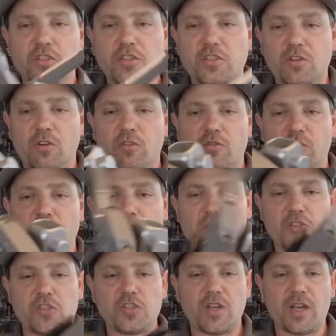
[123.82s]
Just an
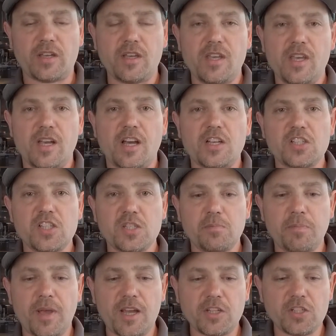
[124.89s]
overall check,
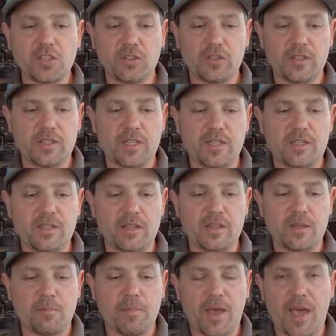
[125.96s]
especially
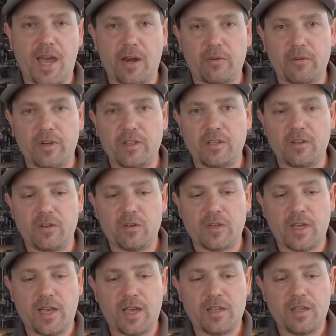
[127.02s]
the battery,
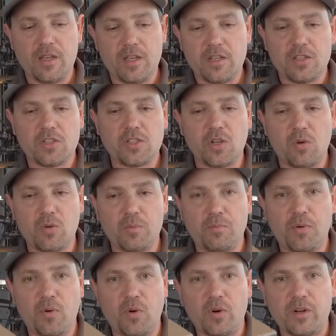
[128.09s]
okay? So
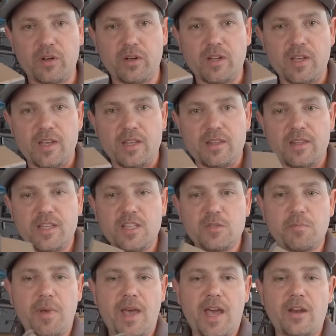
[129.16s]
important. These
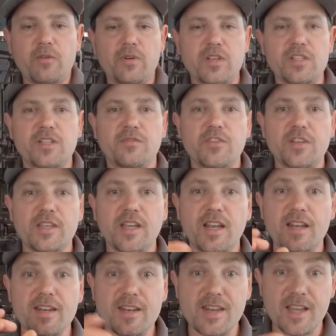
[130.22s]
batteries, if you get
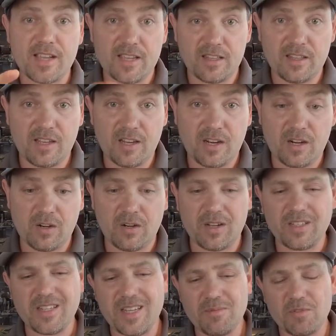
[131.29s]
a nick in there,
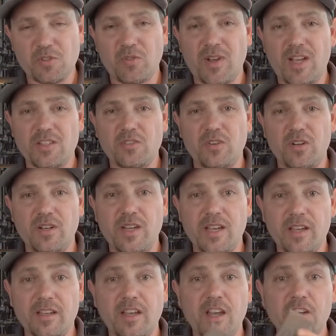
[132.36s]
a deep scratch or a
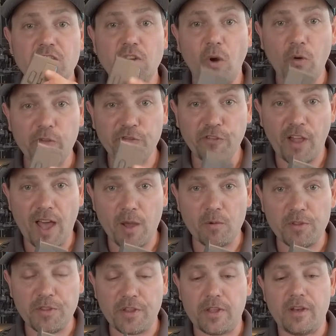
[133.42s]
nick, don't fly
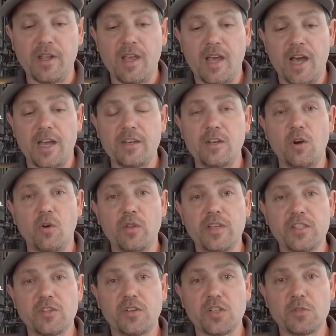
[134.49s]
with it. I know
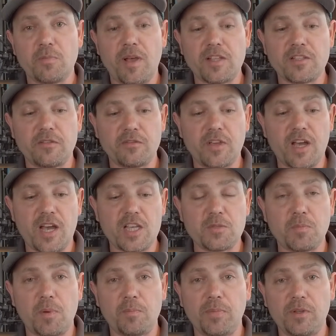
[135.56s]
these are expensive, guys,
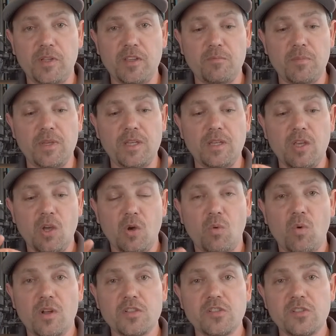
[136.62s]
but believe me,
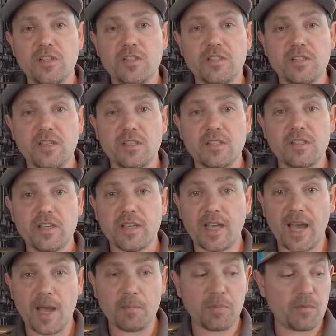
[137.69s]
once these things get
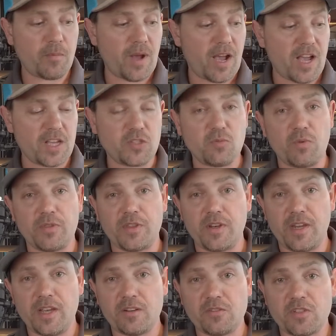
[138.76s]
compromised with a
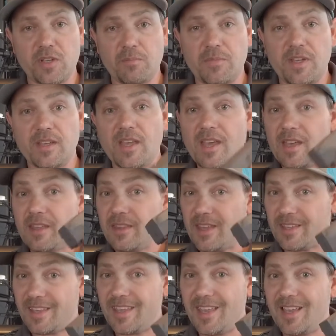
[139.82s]
nick or something, they
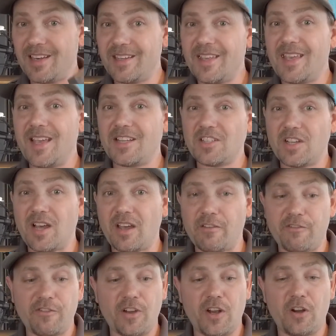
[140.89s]
can catch on
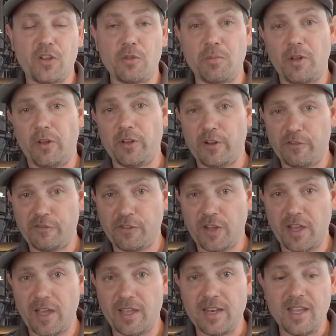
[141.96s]
fire in the middle of your
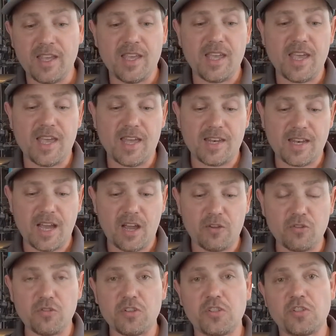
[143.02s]
flight, and now
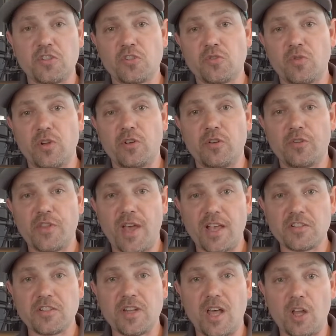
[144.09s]
you just destroyed your
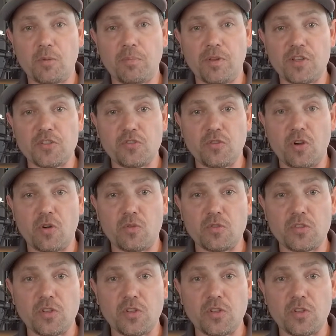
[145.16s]
$1,000 plus drone.